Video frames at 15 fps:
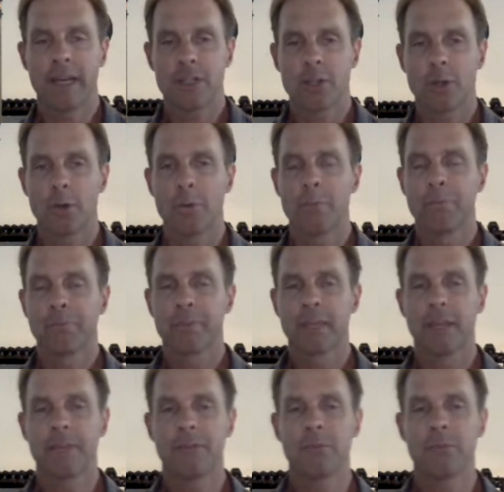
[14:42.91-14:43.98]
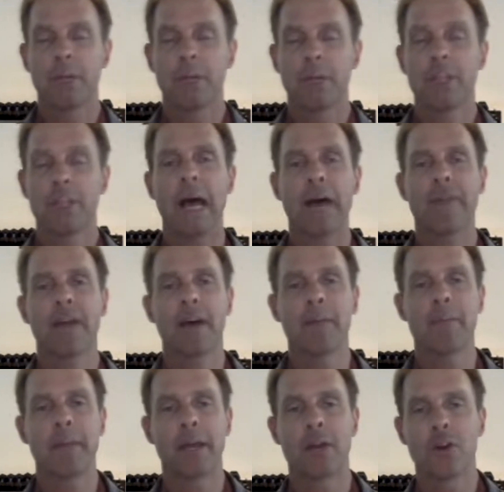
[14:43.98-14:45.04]
So when you have that
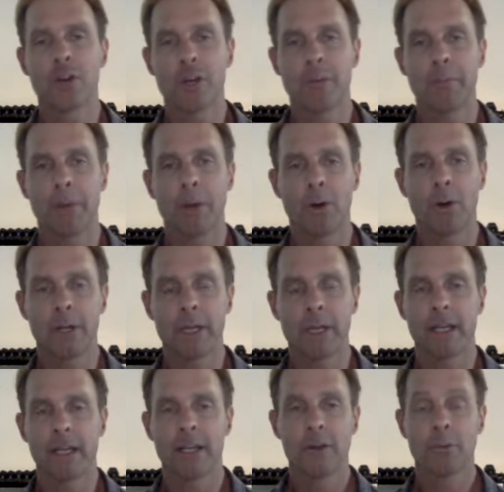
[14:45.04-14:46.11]
mental component,